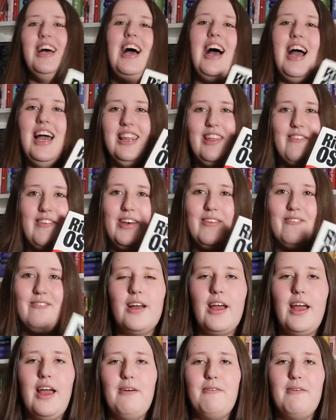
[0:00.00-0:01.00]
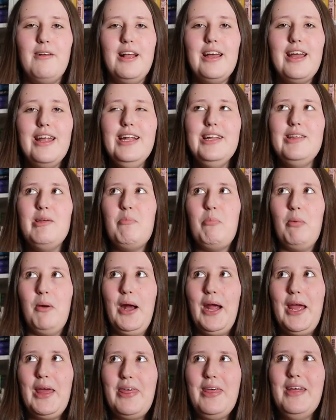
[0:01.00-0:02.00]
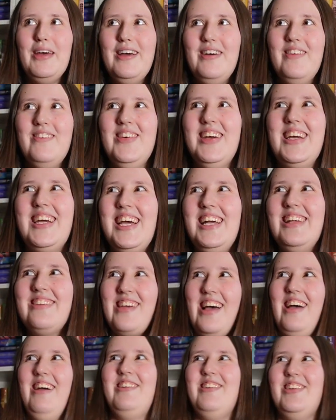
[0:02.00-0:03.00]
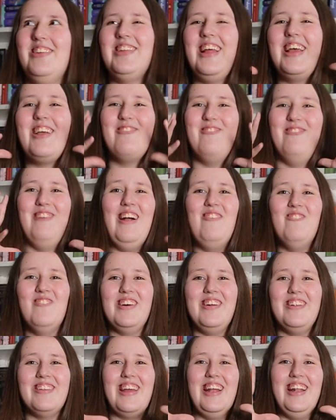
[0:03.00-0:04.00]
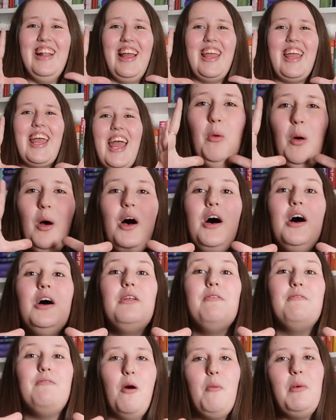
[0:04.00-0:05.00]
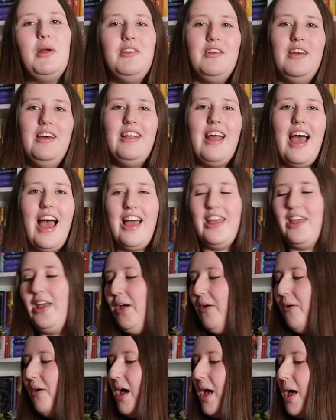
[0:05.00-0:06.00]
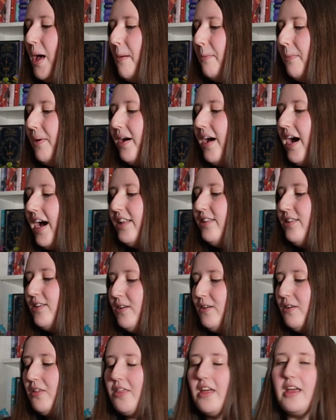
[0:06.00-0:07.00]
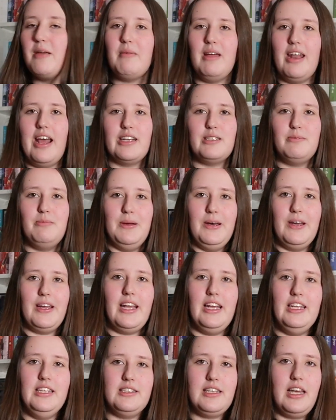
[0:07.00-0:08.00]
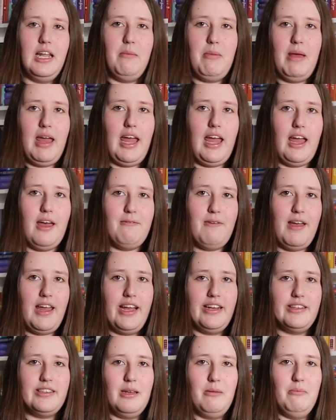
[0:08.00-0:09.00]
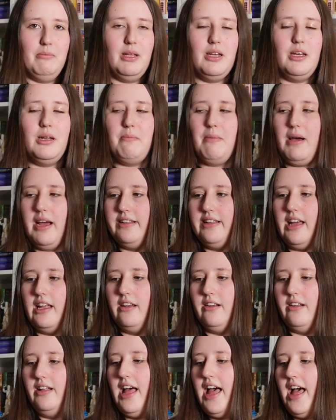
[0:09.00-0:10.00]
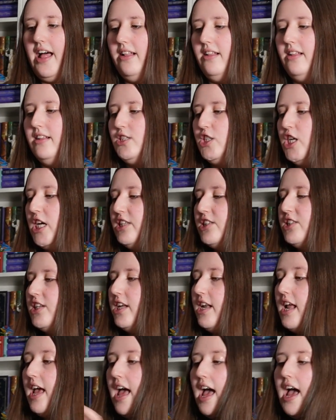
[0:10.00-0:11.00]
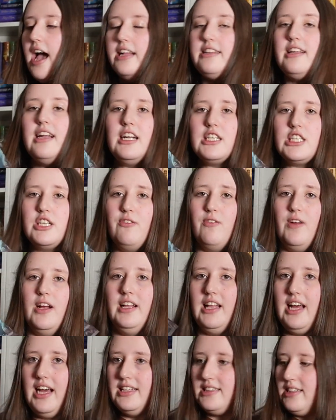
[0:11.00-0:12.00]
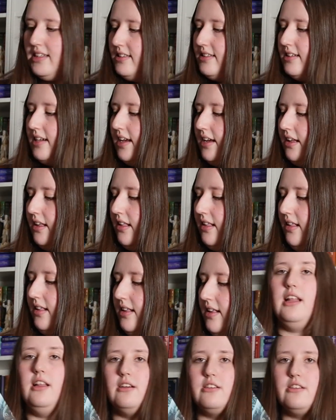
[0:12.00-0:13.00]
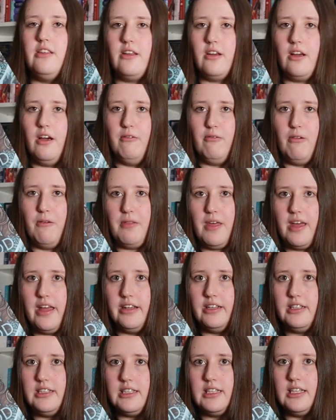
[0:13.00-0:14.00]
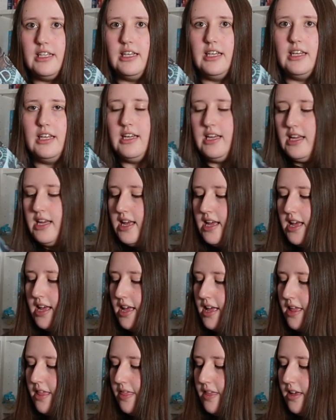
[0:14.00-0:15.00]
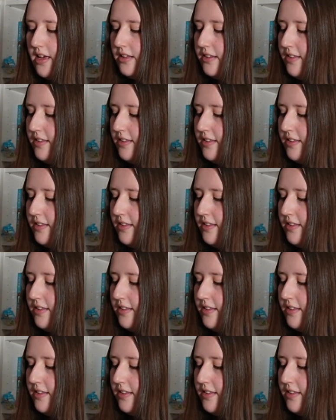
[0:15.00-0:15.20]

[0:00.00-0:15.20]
I love it. Okay, I feel like I need to breathe because I've just like rambled and like word vomited at you. But I do think my next book is going to be A Fate Inked in Blood by Daniel L. Jensen. I didn't actually realise until I looked at the cover of this that